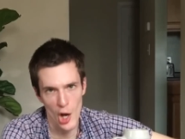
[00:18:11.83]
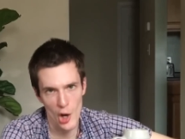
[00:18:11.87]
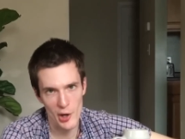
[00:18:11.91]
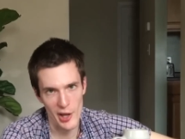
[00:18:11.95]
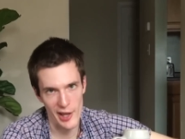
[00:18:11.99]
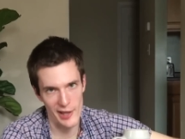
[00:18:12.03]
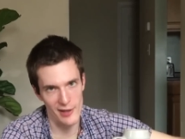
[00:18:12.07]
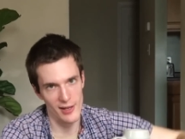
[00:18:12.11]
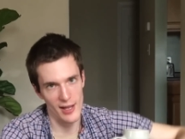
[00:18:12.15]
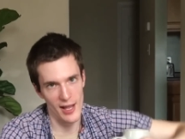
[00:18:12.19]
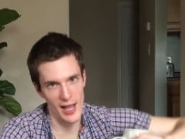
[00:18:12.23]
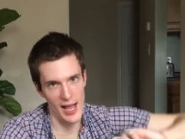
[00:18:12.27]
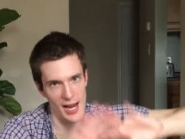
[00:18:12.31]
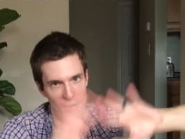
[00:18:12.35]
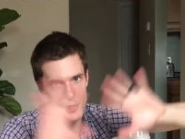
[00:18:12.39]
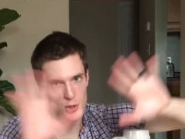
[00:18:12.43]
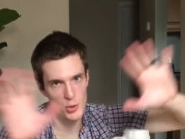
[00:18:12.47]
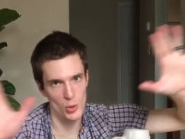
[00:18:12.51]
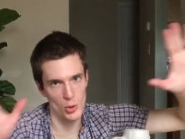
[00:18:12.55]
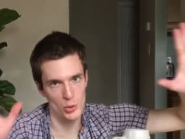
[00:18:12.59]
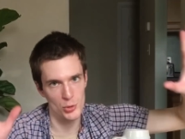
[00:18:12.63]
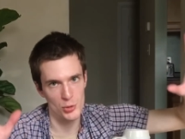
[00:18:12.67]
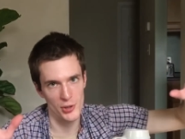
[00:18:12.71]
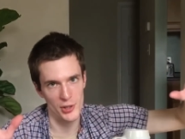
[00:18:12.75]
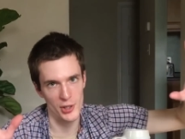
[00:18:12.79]
Okay,
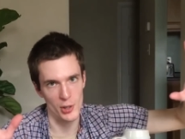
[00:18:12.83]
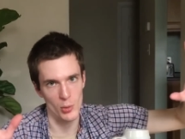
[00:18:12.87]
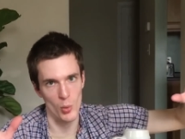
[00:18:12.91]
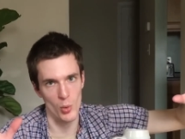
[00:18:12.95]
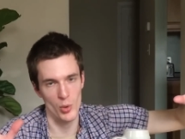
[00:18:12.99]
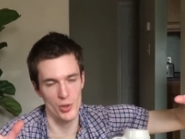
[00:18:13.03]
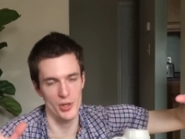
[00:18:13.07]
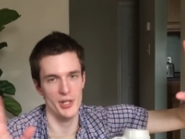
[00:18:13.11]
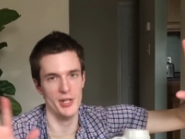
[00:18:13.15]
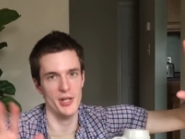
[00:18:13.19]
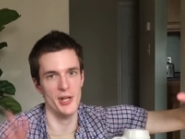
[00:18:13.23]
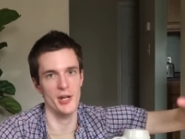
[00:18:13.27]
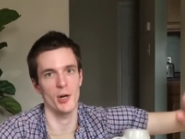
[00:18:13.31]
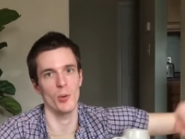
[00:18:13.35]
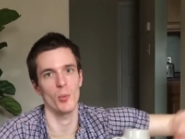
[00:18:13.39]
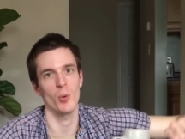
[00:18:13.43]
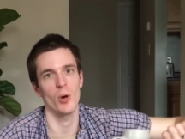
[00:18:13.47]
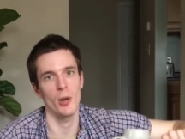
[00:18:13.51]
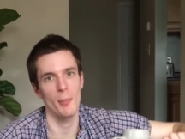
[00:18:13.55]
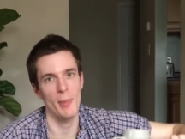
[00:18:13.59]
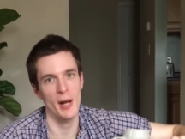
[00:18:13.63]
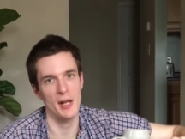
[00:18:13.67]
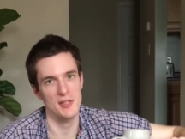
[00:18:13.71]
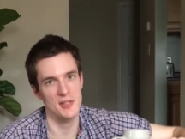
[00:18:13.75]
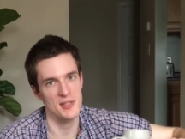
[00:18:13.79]
actual trigger warning here.
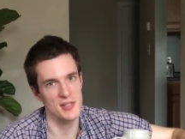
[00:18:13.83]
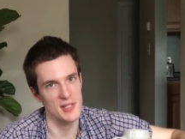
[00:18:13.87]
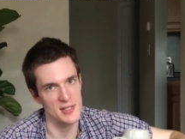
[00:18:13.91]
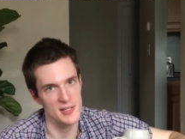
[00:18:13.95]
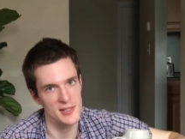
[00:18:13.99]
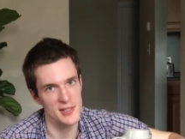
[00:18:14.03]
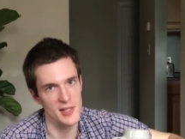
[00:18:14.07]
We're about to see